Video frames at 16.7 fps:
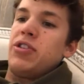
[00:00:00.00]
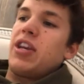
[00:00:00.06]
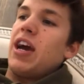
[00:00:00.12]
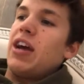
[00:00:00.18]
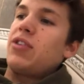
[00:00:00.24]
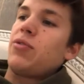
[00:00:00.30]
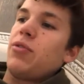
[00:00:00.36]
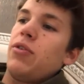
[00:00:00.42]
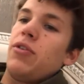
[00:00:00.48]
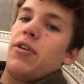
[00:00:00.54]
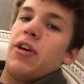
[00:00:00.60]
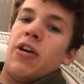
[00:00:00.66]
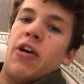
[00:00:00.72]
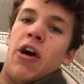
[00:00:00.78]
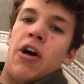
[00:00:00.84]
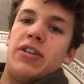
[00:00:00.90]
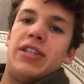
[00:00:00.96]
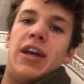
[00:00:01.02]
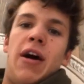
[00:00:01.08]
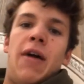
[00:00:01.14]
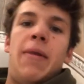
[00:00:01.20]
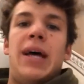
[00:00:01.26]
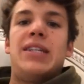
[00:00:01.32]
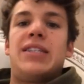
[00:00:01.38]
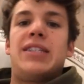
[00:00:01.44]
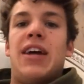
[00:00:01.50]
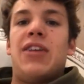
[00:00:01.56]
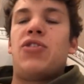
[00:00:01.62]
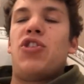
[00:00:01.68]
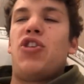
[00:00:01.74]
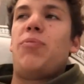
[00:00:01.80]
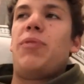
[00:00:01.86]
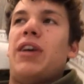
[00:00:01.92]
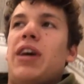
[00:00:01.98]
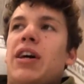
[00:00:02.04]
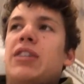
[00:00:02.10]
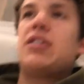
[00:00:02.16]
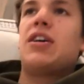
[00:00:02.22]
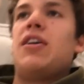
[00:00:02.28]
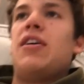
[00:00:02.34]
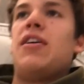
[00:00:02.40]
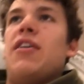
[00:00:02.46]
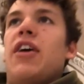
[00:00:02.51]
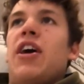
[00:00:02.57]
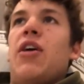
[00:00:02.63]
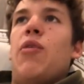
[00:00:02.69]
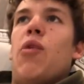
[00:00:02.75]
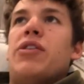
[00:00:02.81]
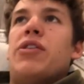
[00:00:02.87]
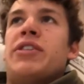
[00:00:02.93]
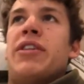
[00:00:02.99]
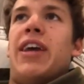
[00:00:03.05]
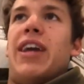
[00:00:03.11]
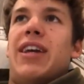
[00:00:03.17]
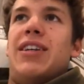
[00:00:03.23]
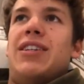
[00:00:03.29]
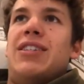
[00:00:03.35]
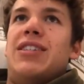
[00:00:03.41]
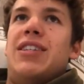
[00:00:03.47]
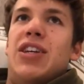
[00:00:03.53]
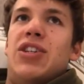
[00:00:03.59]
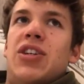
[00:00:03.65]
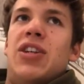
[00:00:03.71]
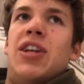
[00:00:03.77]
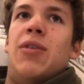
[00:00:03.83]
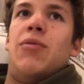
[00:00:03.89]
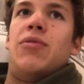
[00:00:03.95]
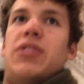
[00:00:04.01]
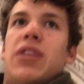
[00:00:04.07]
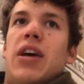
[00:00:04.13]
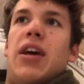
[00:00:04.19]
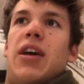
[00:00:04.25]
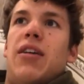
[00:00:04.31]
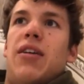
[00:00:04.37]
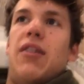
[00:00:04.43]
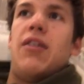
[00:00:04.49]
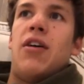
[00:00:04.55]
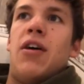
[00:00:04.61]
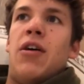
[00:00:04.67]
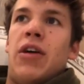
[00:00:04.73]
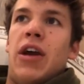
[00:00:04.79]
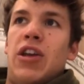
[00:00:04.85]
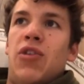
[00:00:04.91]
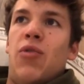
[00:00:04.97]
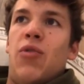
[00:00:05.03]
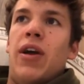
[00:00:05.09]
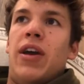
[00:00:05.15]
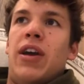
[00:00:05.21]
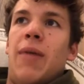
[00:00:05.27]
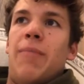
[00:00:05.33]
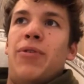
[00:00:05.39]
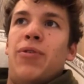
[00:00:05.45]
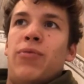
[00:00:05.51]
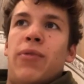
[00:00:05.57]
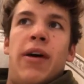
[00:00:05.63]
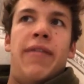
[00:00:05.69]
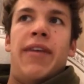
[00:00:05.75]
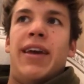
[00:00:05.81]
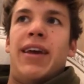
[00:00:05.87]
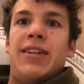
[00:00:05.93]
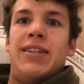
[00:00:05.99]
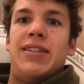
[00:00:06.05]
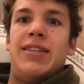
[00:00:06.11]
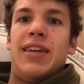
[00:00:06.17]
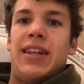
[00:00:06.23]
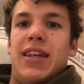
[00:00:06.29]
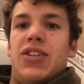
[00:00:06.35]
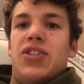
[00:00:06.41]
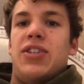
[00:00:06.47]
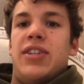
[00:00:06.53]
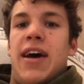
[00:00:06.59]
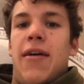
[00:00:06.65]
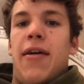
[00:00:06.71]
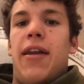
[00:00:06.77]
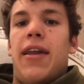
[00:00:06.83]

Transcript: schedule or stay on that schedule because it wasn't like a decision. It was like, okay, you wake up, you run. Like it's like that's just how it